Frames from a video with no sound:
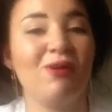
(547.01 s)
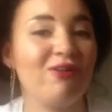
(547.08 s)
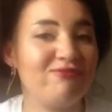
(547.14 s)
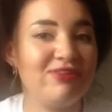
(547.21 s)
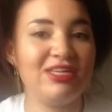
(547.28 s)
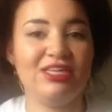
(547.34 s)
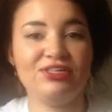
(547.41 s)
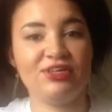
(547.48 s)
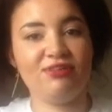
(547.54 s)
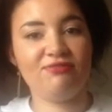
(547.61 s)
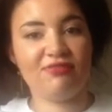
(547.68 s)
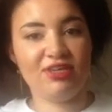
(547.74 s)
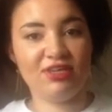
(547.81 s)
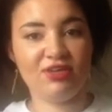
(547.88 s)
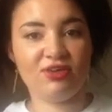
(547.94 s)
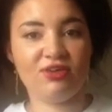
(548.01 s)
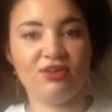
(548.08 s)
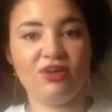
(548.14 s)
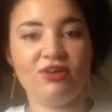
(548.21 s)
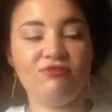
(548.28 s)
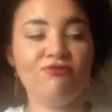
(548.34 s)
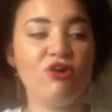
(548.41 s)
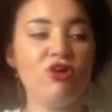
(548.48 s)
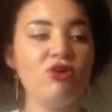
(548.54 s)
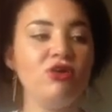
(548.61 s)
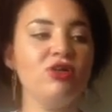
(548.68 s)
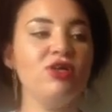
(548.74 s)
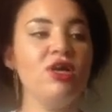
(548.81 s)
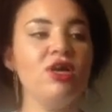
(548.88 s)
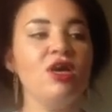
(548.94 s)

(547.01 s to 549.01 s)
I really don't think you can go wrong,